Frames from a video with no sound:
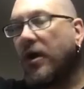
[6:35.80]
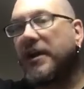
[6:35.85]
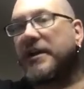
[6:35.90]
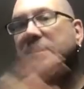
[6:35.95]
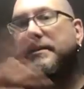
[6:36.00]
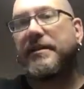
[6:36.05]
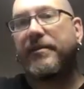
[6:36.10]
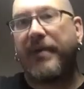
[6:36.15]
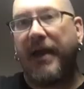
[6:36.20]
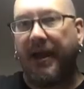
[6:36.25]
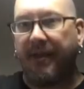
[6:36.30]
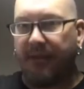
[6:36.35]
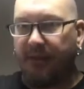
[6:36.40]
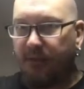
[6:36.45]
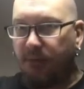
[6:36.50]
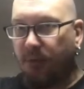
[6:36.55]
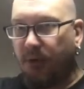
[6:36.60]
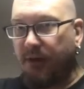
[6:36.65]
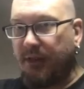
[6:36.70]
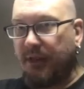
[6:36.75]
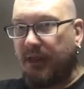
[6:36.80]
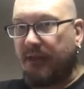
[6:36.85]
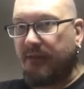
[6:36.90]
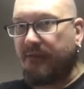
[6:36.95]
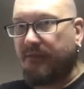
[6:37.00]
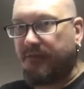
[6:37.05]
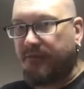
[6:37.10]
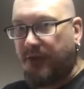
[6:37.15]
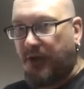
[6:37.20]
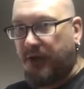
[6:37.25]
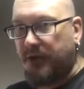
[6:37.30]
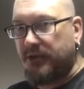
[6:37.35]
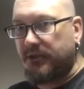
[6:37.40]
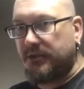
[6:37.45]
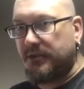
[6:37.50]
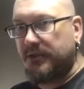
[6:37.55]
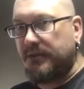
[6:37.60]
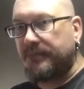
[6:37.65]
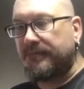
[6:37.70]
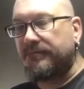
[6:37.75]
is the Path of the Worthy
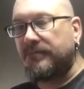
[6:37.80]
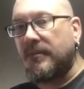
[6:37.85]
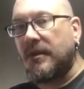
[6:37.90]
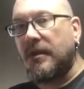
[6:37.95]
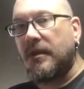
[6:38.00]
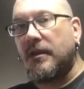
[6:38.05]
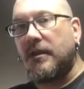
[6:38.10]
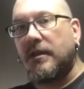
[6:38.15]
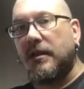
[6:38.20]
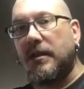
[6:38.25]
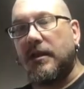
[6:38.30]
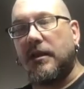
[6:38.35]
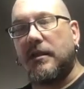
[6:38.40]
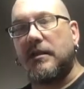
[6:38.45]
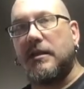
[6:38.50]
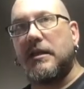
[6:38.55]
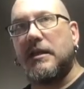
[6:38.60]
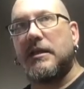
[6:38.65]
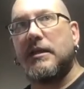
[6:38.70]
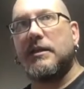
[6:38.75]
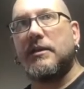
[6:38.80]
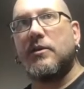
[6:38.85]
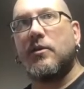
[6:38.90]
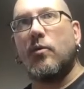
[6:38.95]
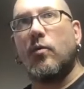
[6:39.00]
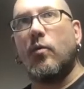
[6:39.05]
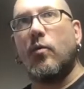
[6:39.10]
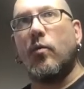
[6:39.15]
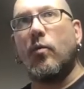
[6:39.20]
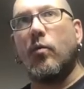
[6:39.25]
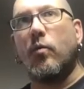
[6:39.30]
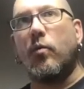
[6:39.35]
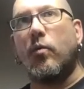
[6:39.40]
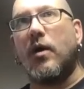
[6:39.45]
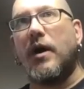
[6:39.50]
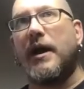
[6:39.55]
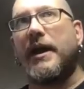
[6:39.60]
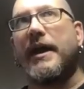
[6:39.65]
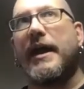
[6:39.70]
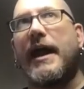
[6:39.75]
first, and then
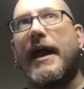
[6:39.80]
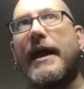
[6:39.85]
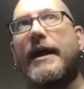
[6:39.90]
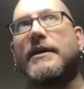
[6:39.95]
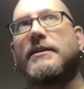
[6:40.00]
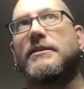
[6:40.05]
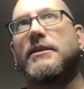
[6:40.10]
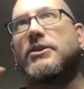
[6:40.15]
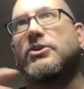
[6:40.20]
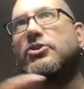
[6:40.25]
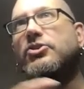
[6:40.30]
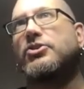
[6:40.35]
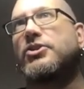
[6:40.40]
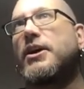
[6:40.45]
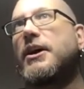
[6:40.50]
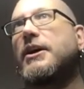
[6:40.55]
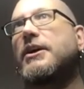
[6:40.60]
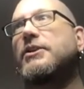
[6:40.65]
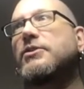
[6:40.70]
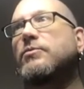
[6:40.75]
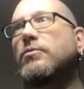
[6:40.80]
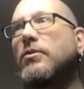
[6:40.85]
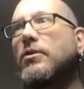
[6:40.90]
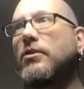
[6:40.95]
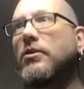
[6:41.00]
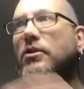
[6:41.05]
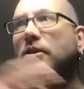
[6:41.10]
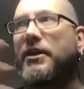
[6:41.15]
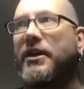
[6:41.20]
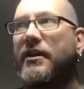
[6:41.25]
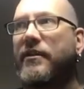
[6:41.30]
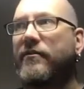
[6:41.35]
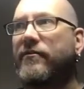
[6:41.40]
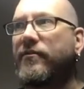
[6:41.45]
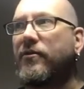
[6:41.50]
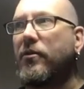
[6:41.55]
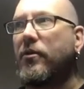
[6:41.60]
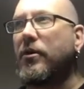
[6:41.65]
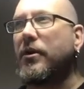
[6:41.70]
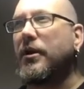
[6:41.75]
what as a judge we're looking
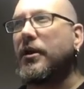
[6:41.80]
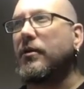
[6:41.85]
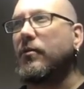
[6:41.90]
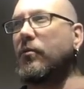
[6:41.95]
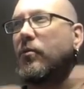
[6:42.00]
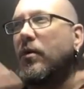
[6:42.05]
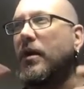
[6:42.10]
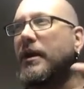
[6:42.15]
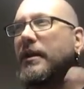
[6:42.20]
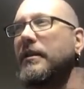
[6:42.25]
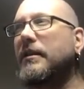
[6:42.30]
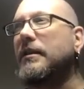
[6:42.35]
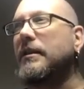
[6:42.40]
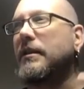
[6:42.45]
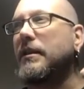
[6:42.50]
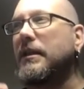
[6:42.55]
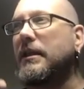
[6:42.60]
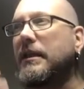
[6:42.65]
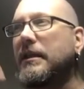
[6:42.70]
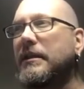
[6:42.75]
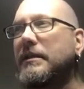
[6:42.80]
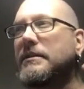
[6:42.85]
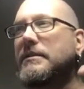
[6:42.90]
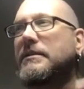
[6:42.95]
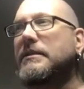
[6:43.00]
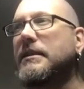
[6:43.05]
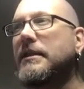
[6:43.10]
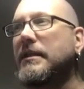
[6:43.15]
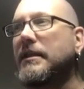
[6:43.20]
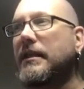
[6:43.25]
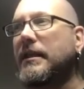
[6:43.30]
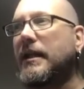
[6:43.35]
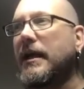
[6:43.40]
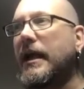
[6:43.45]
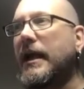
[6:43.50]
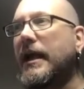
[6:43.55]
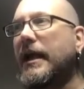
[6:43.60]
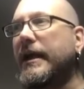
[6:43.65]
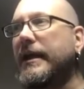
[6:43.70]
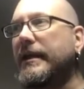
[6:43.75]
for, and what is it
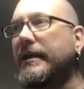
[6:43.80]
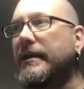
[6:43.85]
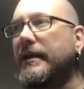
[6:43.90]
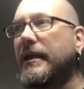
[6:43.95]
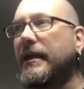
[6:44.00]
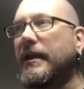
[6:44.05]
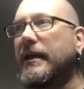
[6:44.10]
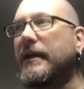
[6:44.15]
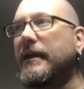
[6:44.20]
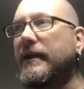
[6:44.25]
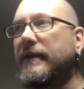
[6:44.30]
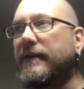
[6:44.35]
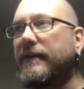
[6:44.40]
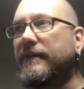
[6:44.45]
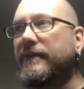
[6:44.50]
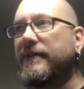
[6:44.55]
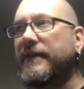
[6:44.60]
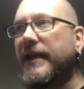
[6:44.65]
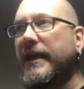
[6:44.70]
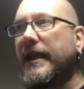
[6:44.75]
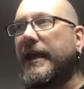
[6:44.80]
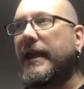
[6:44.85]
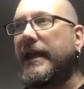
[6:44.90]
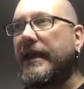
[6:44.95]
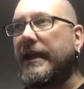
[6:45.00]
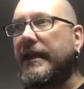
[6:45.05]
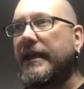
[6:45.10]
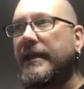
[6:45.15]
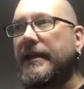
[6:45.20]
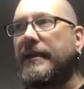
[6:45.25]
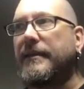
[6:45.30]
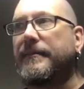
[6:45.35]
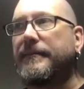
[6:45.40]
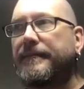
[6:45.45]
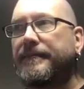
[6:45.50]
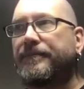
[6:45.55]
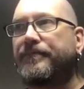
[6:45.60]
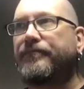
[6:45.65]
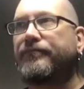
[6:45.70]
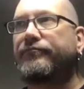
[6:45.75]
kind of a
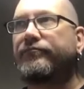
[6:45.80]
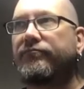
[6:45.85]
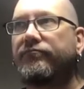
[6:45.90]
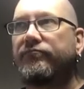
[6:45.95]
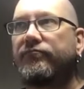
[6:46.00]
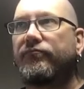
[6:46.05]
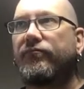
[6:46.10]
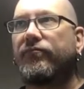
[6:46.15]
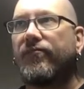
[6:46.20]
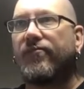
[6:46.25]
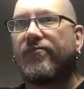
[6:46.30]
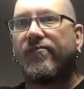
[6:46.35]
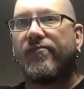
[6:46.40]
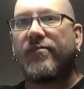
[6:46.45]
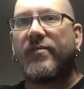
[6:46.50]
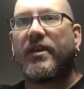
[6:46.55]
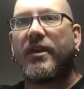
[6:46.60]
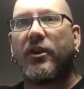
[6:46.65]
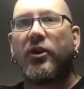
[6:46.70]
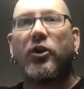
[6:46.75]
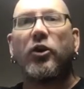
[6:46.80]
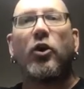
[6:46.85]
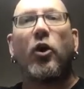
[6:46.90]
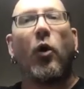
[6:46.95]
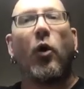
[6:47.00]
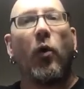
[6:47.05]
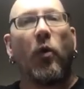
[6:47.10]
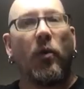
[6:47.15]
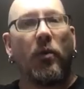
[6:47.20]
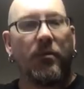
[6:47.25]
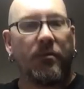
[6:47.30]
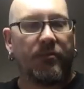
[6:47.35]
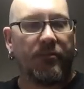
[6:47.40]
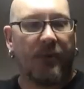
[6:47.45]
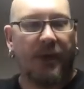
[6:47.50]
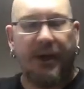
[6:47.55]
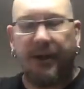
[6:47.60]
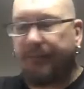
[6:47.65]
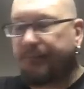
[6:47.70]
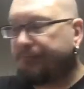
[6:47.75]
goal, right?